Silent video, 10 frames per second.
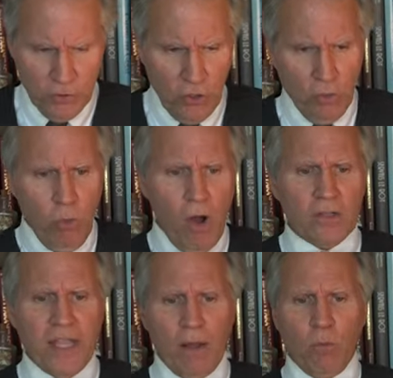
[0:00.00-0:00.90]
You'd
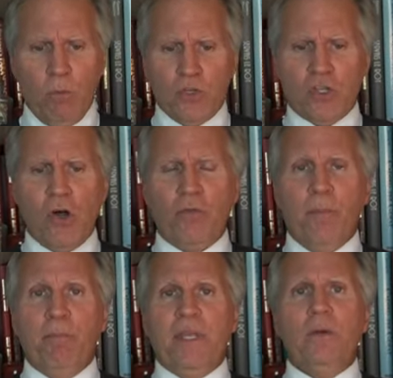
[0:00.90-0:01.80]
walk down what was called
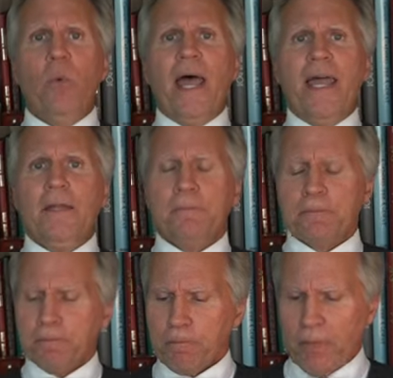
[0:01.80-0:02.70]
the Midway,
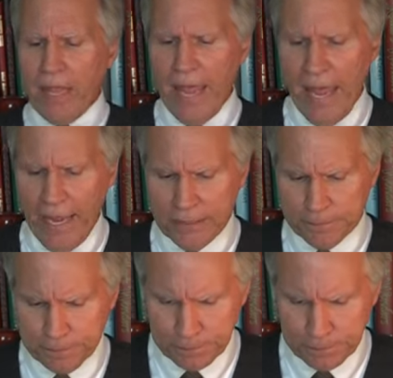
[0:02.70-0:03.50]
and